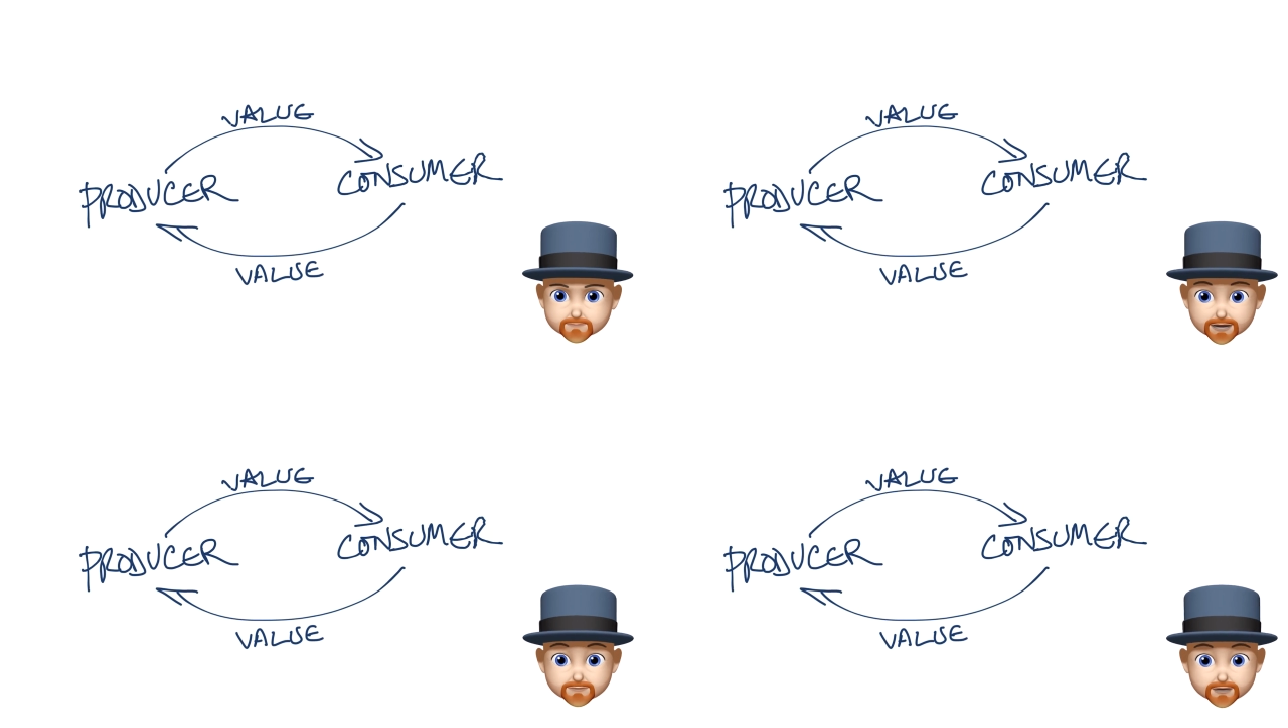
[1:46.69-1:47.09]

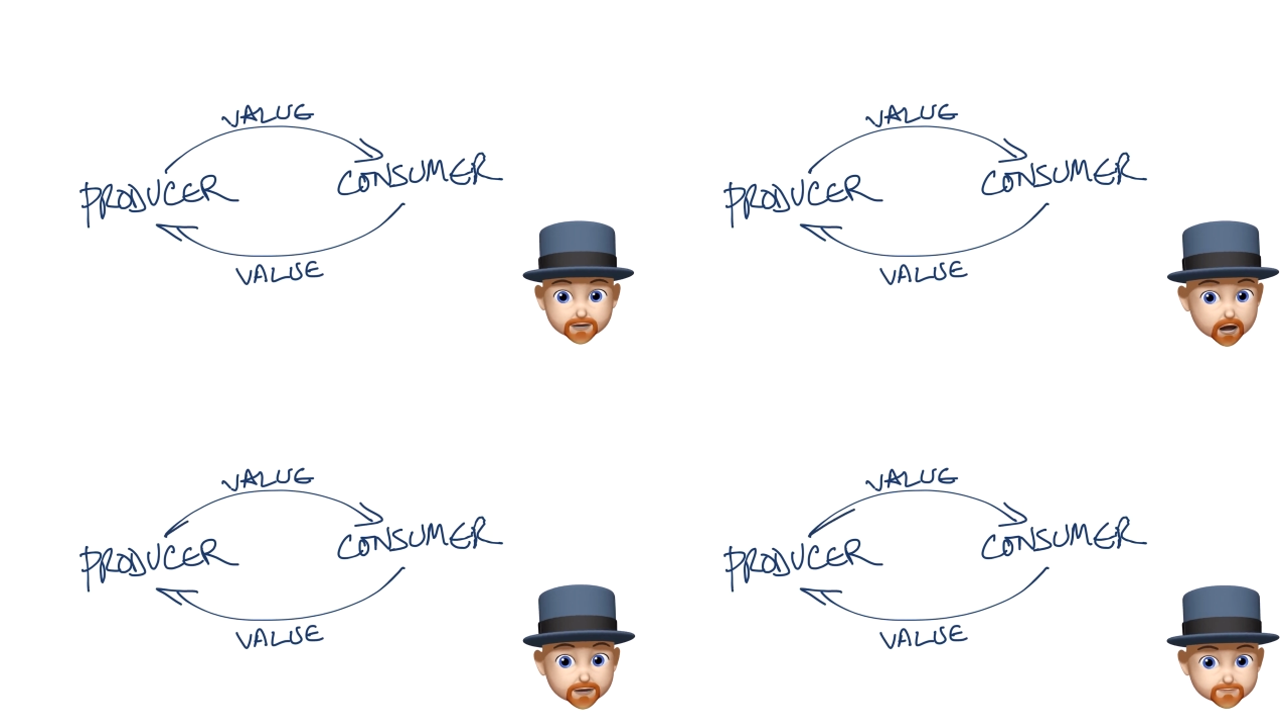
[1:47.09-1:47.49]
it might be
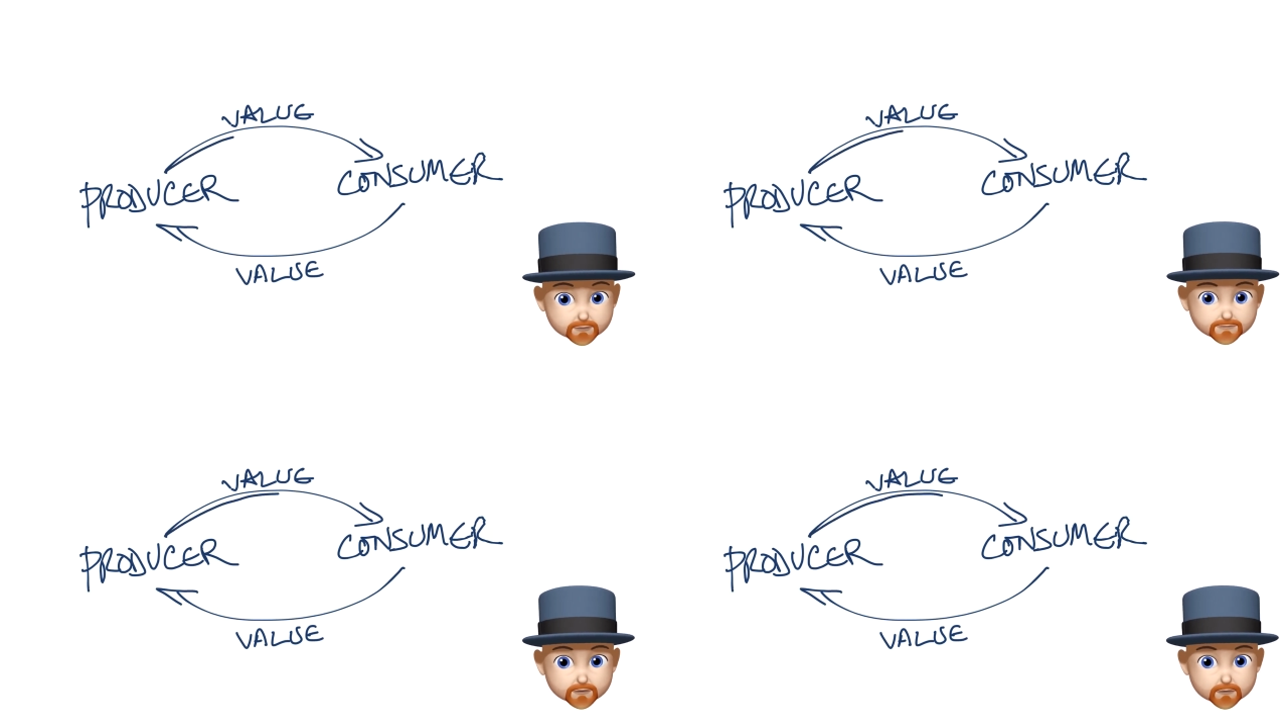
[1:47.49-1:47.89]

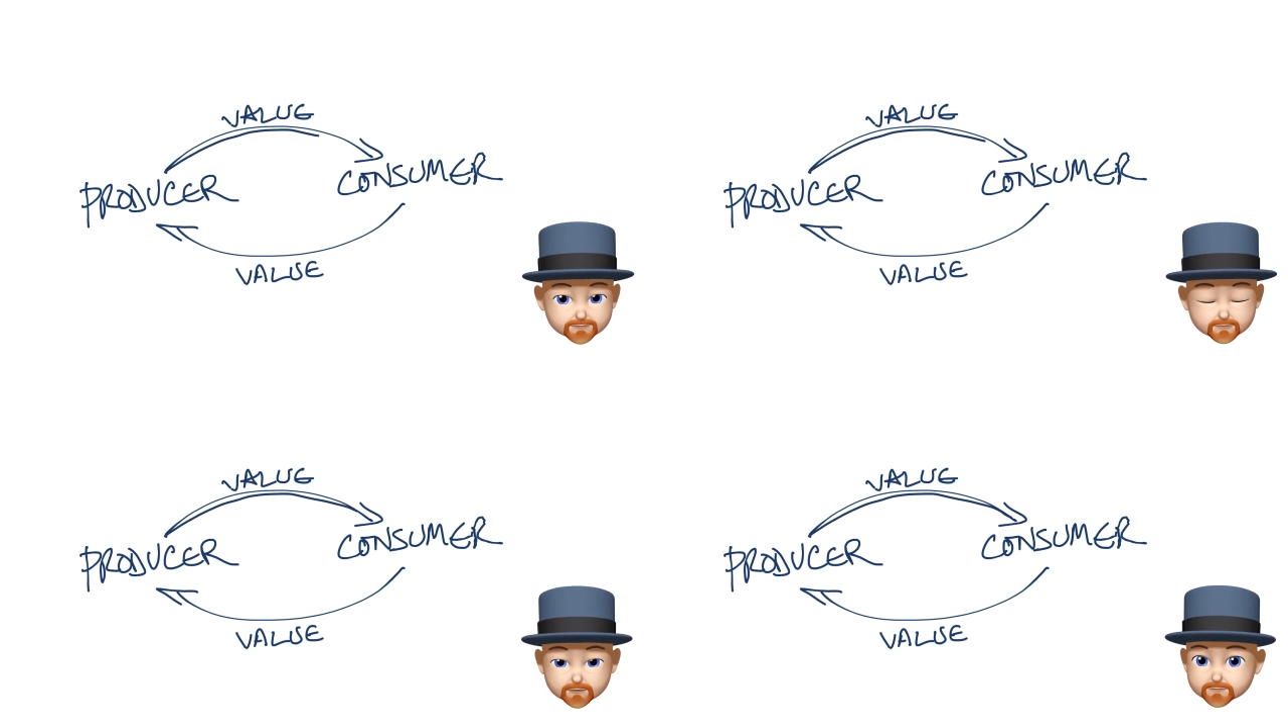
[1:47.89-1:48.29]
hyper
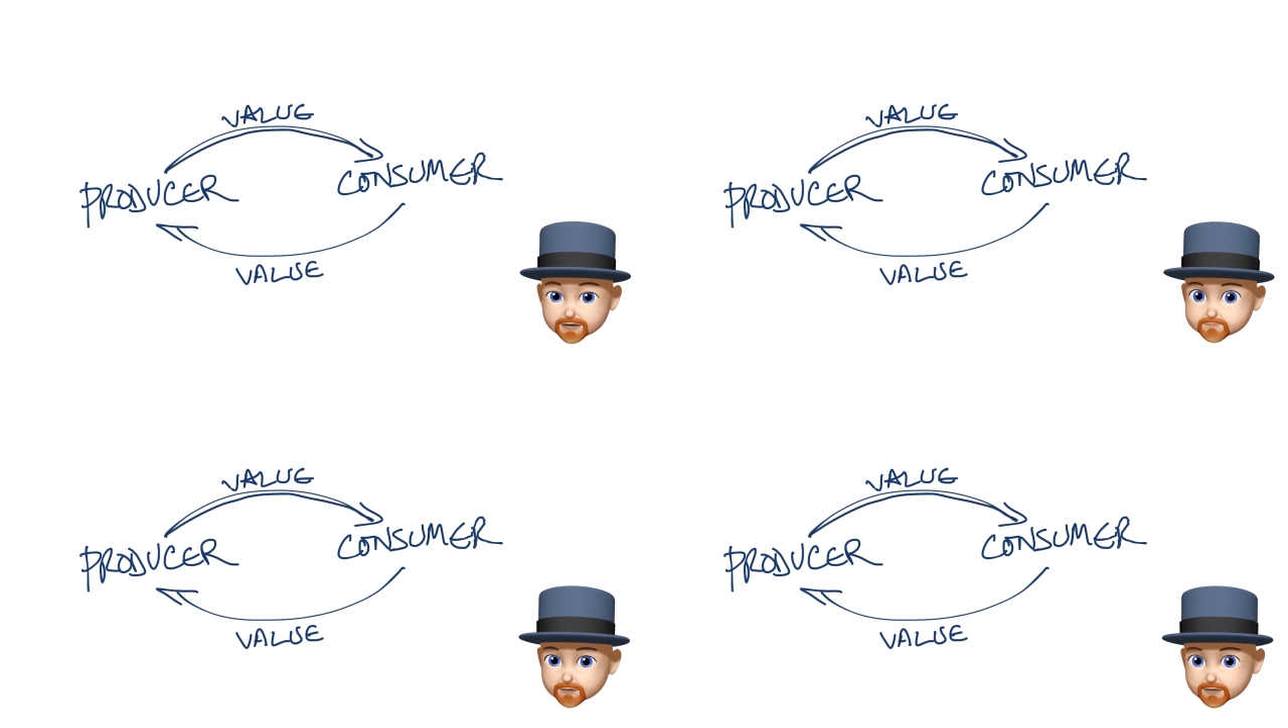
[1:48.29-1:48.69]
growth, or it
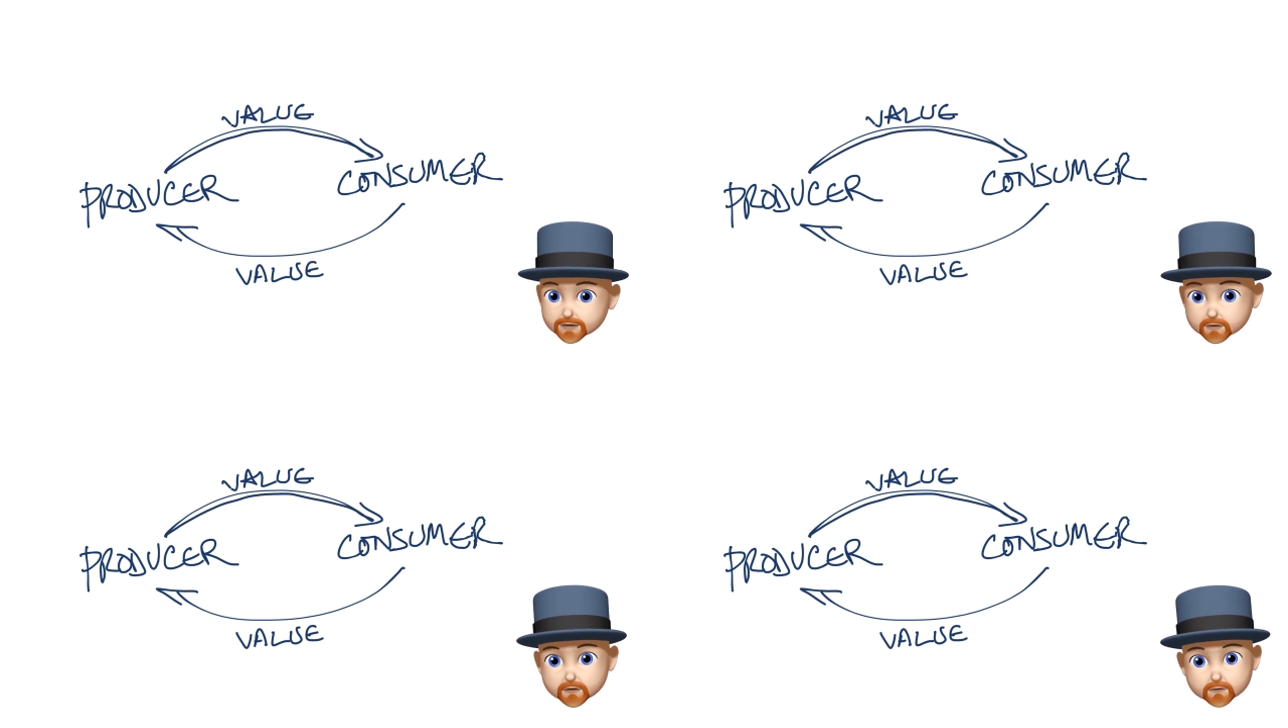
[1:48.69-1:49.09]
might be